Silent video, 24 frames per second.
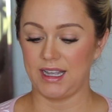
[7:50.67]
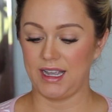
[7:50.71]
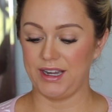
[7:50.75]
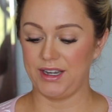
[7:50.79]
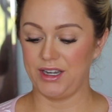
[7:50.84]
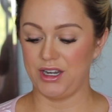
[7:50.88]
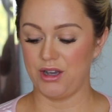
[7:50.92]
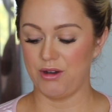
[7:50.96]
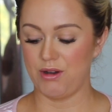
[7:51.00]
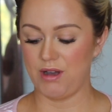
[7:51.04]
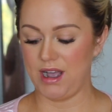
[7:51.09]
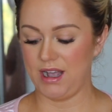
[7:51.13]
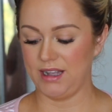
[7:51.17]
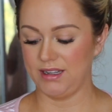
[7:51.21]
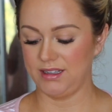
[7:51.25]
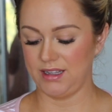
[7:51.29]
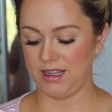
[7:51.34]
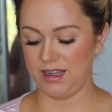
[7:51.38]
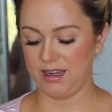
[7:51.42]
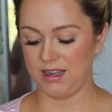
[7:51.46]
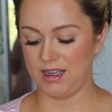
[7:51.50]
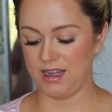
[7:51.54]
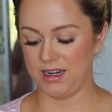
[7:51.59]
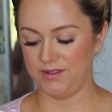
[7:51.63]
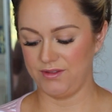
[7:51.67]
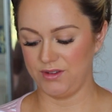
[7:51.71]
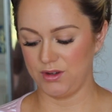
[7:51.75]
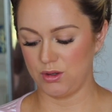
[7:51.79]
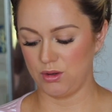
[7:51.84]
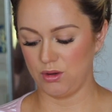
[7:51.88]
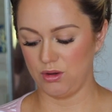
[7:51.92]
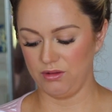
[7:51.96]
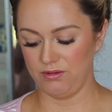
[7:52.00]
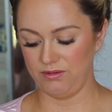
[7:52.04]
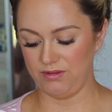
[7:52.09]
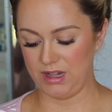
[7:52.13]
I know it has like kind of
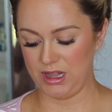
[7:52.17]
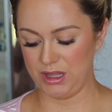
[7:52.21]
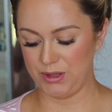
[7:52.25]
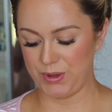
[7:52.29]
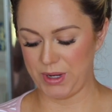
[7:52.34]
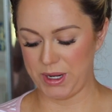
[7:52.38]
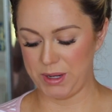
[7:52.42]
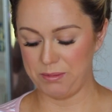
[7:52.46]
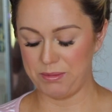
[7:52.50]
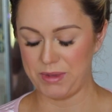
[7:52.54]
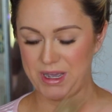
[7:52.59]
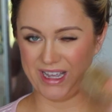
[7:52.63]
a cult following,